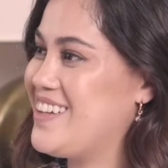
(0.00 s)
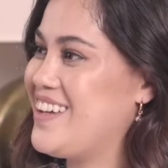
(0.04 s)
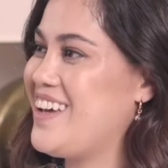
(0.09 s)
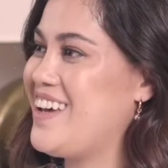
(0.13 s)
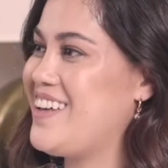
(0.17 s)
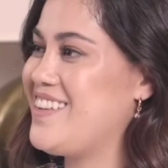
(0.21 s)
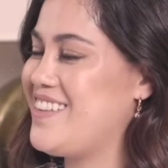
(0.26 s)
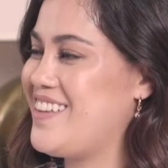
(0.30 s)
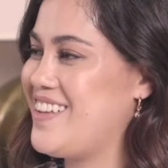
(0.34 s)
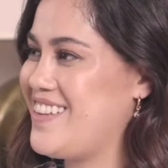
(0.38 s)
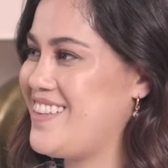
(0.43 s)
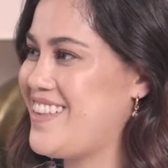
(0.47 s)

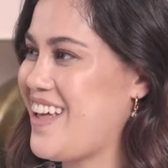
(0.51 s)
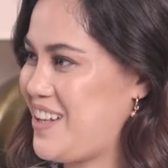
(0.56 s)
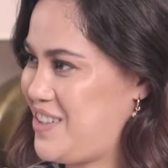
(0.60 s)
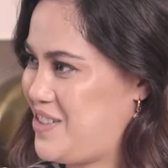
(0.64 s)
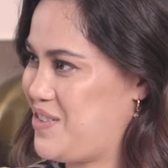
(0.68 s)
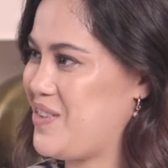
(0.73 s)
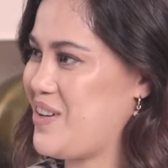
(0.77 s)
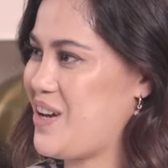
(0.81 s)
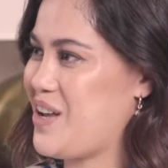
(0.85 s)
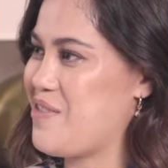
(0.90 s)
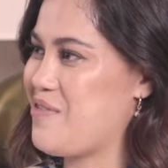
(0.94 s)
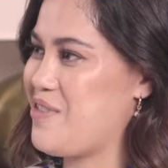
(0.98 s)
And then
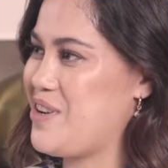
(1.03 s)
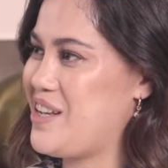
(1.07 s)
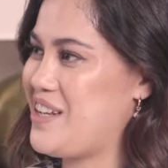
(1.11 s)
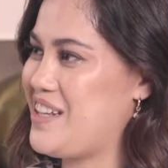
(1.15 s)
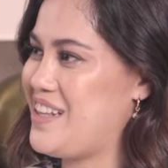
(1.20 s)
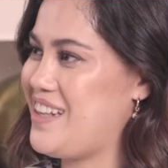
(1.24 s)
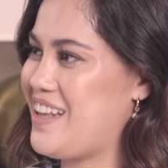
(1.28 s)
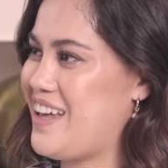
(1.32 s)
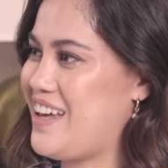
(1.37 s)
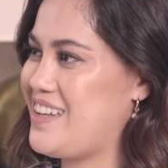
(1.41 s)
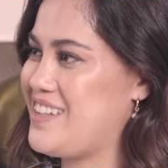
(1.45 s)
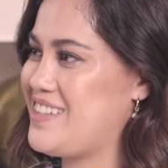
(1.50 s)
that's when I
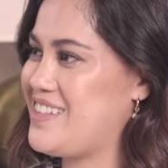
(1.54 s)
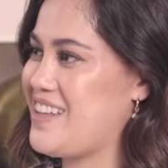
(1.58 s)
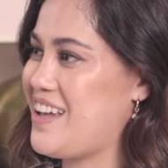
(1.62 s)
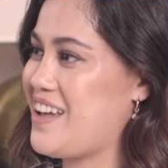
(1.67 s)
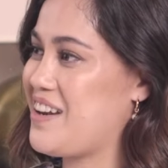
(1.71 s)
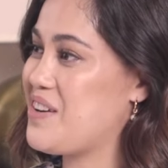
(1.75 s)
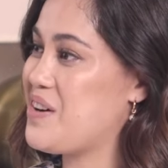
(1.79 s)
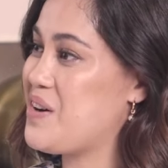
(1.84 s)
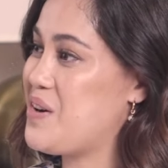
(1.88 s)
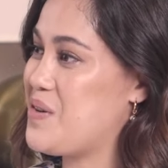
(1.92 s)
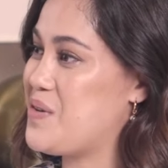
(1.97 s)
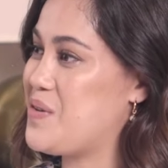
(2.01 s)
realized
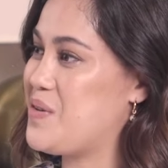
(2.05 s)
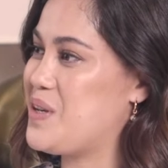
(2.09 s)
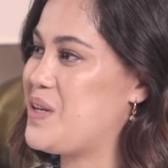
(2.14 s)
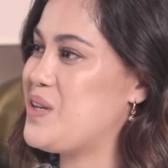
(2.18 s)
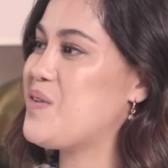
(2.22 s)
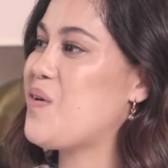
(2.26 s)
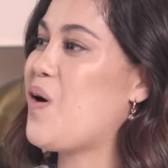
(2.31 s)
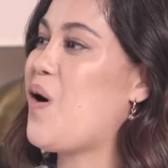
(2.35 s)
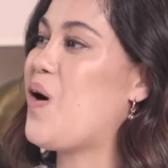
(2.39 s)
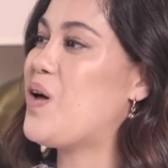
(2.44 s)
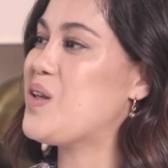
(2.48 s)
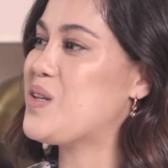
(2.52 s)
that, oh,
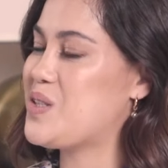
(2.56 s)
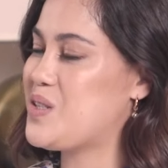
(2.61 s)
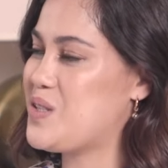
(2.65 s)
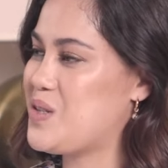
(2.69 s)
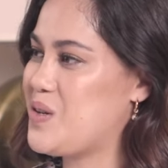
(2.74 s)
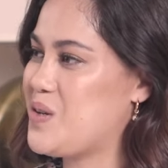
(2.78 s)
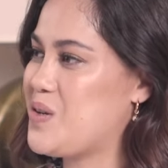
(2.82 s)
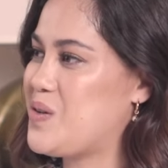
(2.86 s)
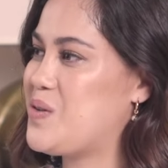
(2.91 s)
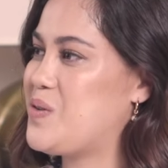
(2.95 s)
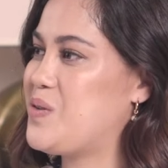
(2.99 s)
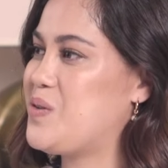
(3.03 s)
you
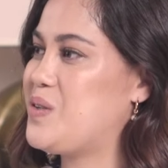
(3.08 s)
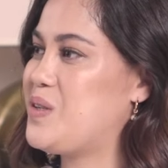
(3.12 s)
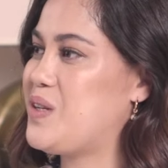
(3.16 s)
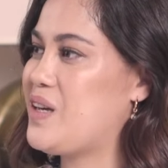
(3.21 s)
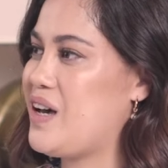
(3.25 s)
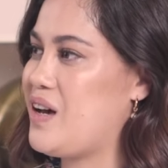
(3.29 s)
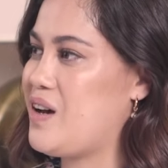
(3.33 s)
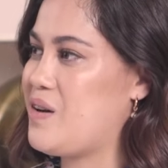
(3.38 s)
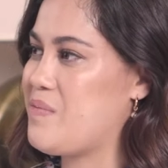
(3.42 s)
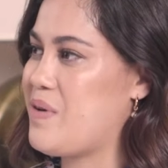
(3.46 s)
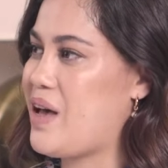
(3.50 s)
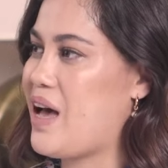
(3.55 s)
also,
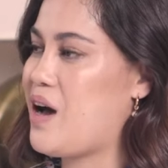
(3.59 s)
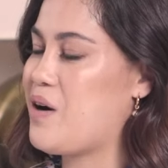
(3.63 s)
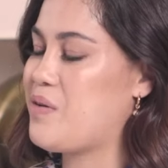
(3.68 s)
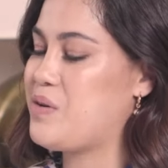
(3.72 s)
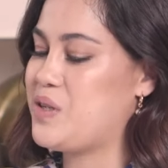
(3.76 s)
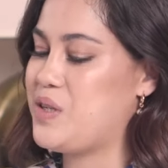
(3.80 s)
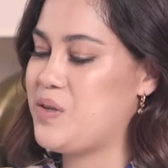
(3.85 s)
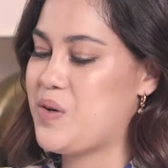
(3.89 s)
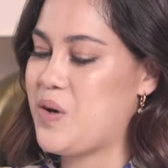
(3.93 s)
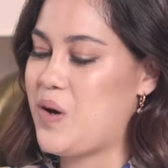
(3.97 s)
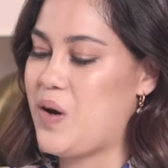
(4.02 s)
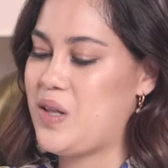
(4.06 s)
how
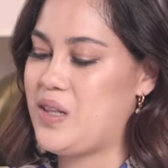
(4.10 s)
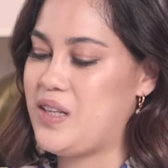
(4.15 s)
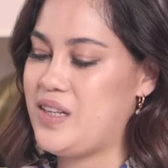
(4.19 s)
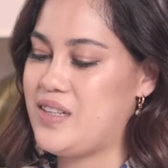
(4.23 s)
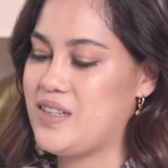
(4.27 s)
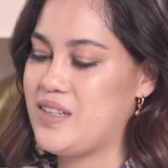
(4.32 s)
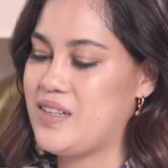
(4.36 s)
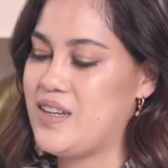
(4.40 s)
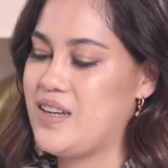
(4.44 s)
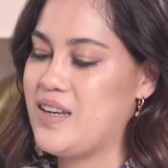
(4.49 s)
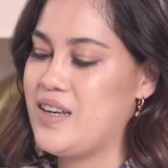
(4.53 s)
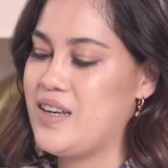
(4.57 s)
would you call
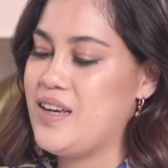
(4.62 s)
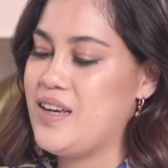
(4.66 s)
it?